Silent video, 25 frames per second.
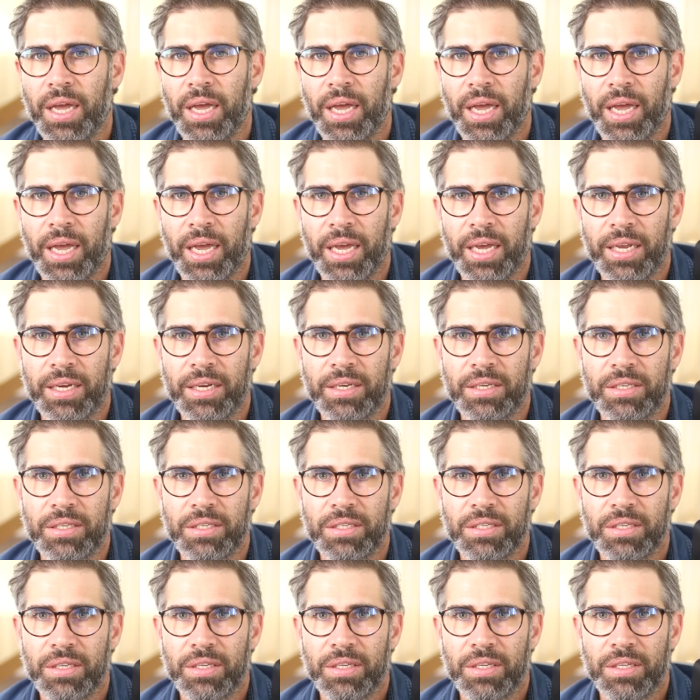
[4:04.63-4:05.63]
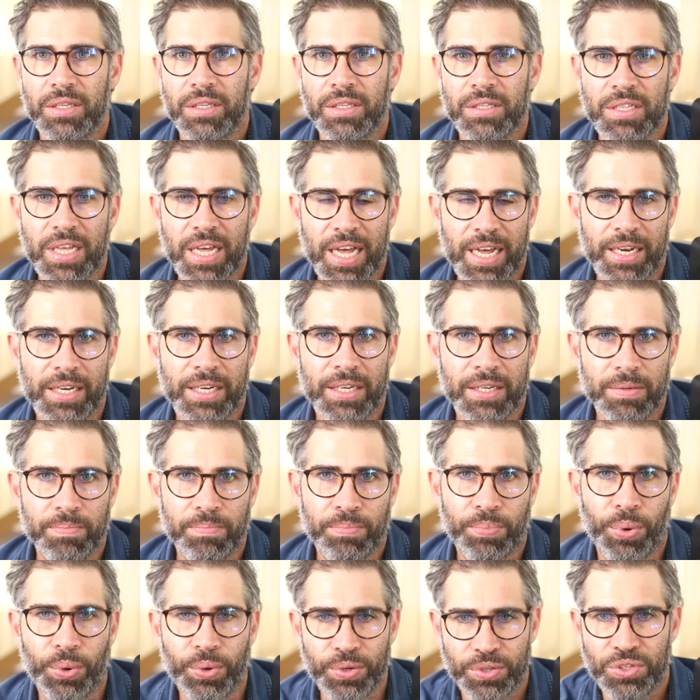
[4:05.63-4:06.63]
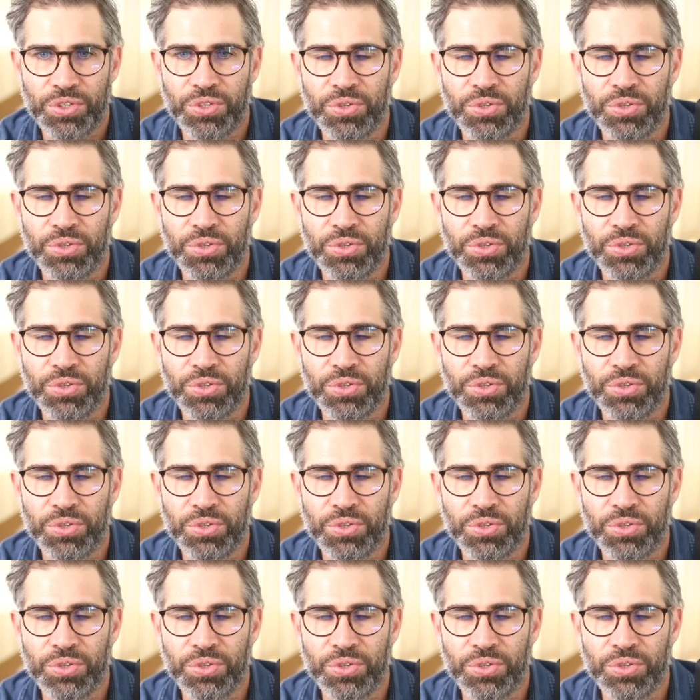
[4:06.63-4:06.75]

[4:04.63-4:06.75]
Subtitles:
And that puts